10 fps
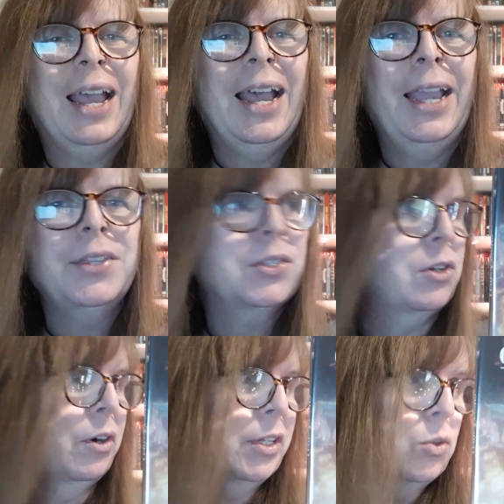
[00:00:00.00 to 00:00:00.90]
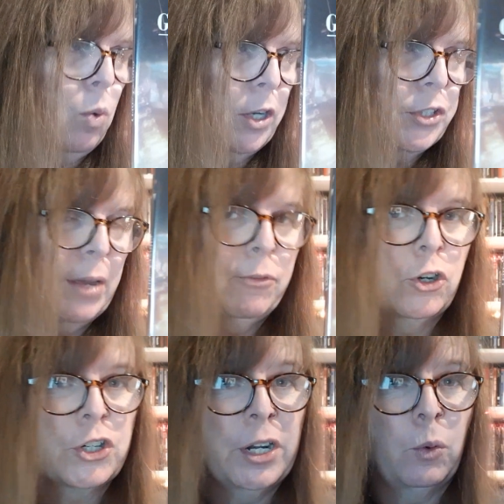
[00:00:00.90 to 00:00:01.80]
I started to watch that
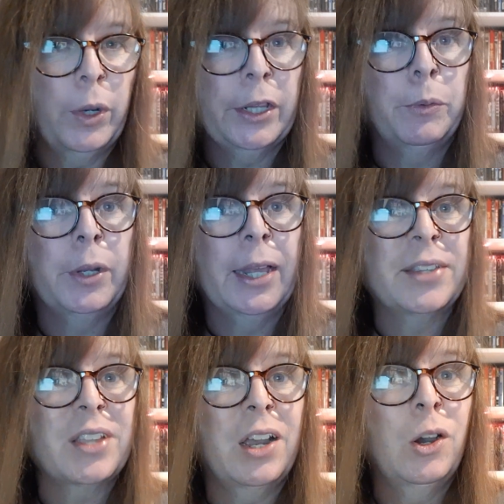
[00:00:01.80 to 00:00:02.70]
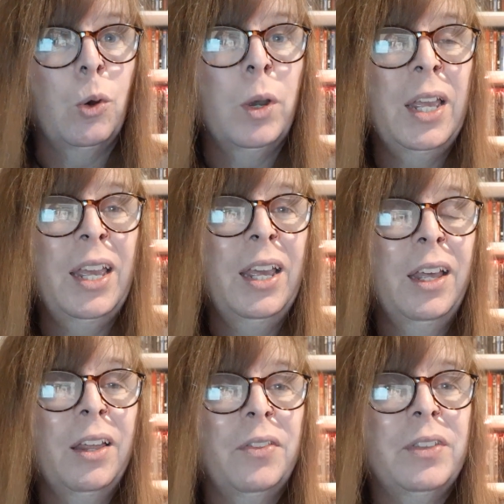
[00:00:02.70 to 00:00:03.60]
version and quickly realized, oh,
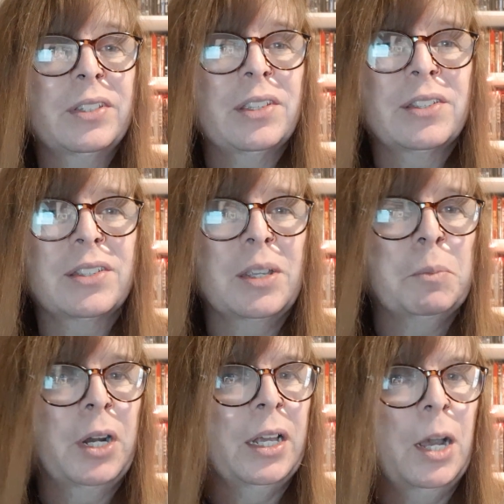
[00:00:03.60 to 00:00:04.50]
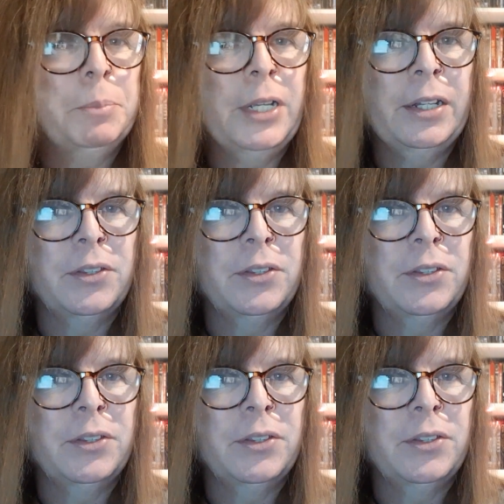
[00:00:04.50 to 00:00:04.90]
this is some kind of updated